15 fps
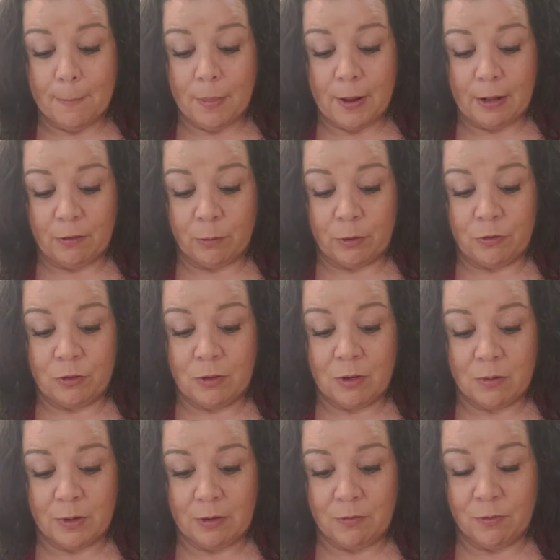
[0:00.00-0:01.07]
That's what you're
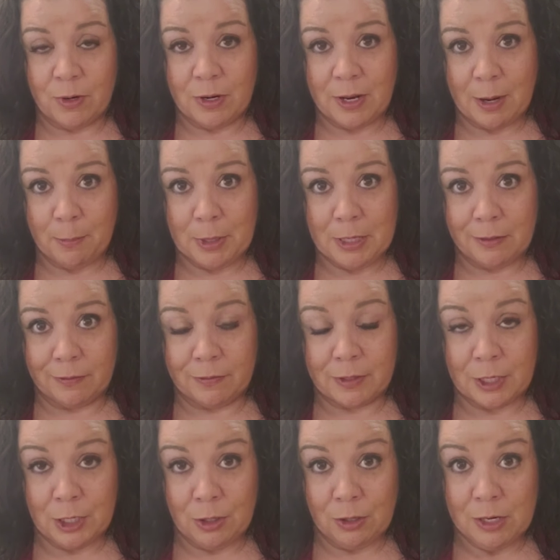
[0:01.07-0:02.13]
going for. That means
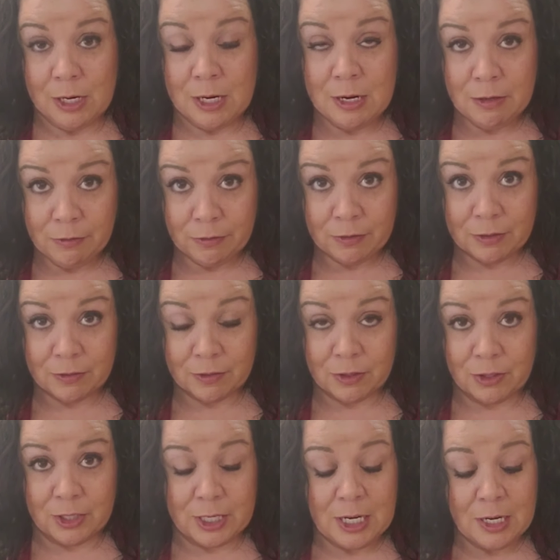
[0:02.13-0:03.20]
that your yeast is
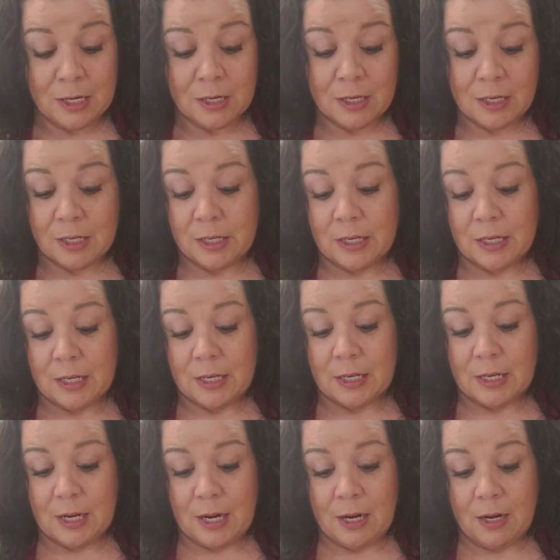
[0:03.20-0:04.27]
good,
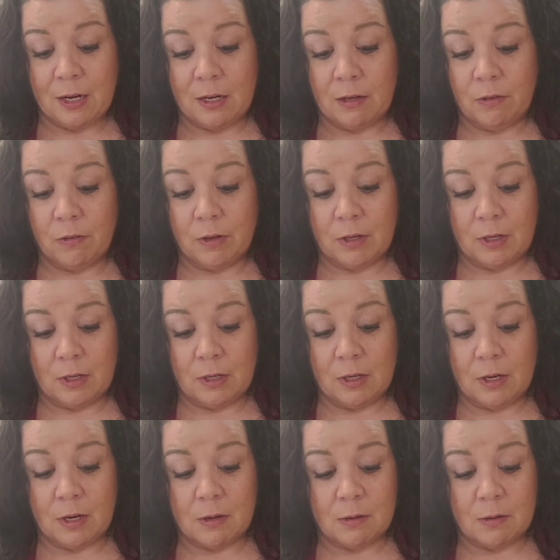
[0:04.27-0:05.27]
and it's going to